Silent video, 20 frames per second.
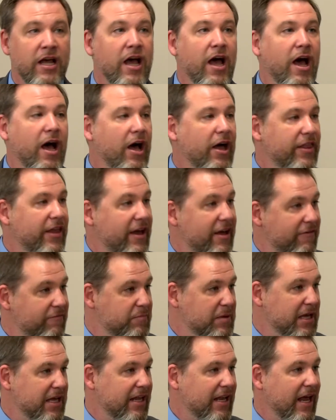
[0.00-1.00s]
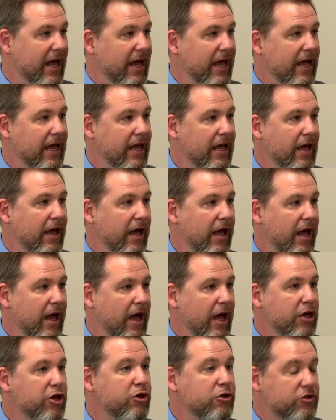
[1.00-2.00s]
They have been a
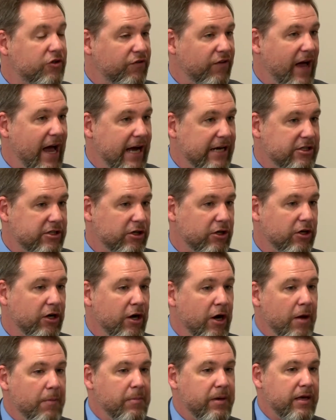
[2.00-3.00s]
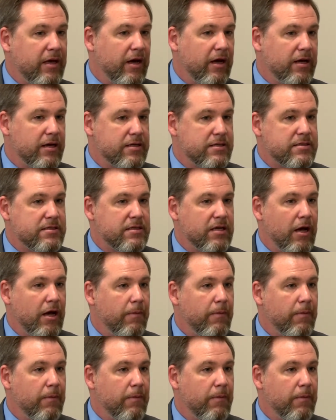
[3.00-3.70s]
huge factor because